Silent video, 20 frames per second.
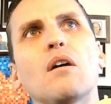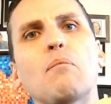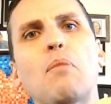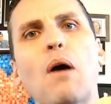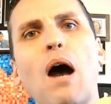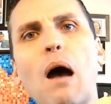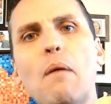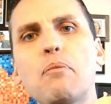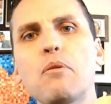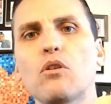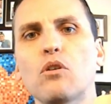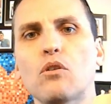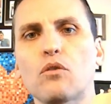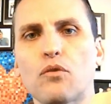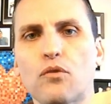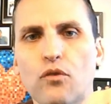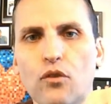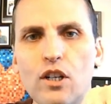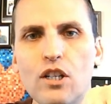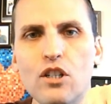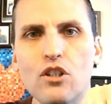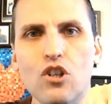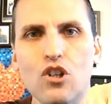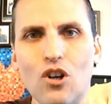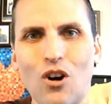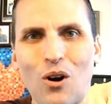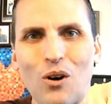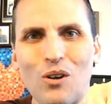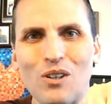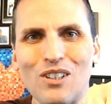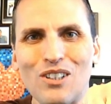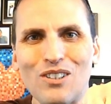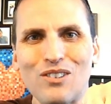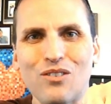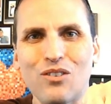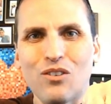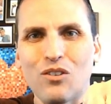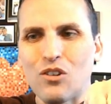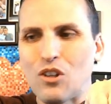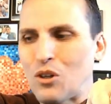popular French
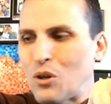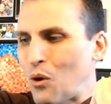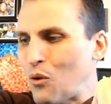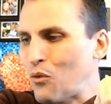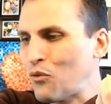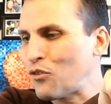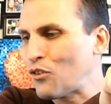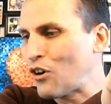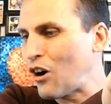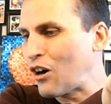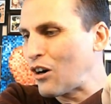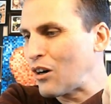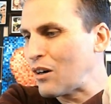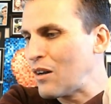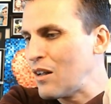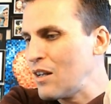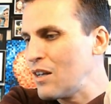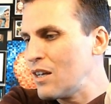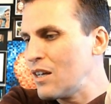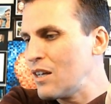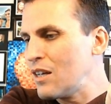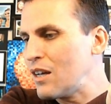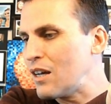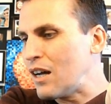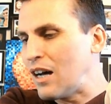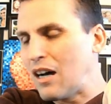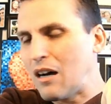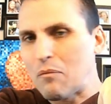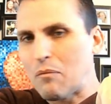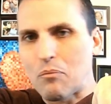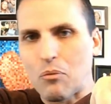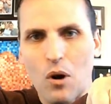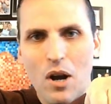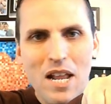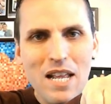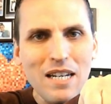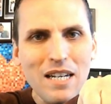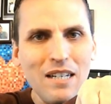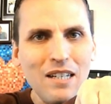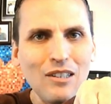artists, you know, for our
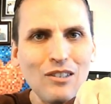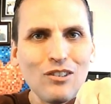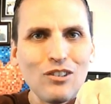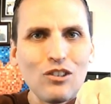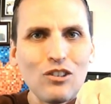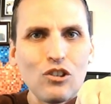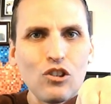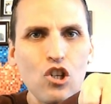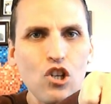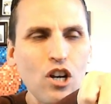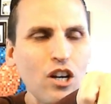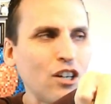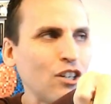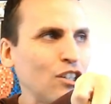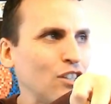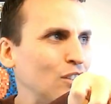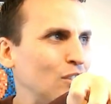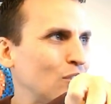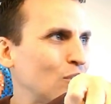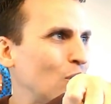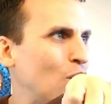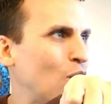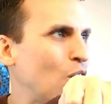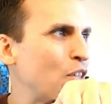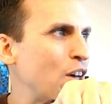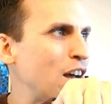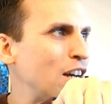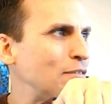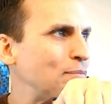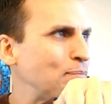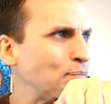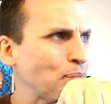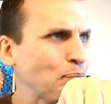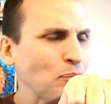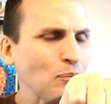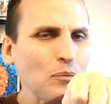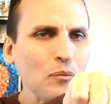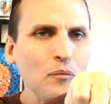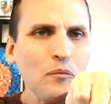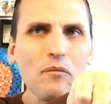brandies and sherries and all that.
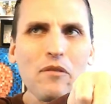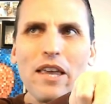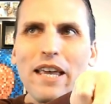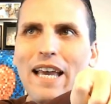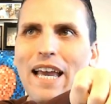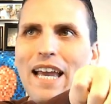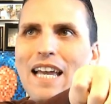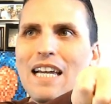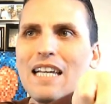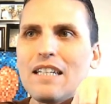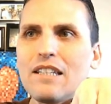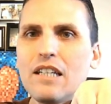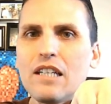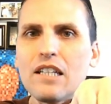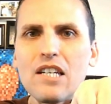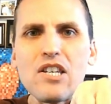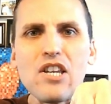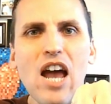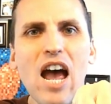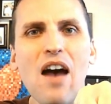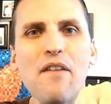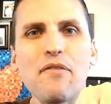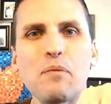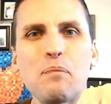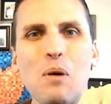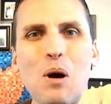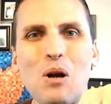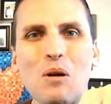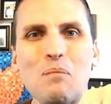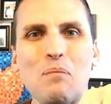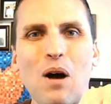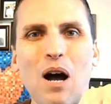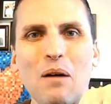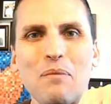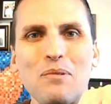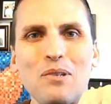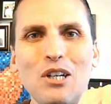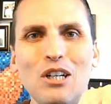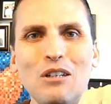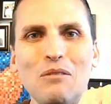And Daft Punk
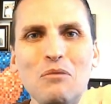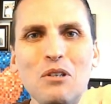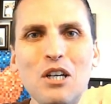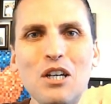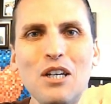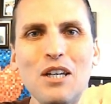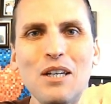popped up.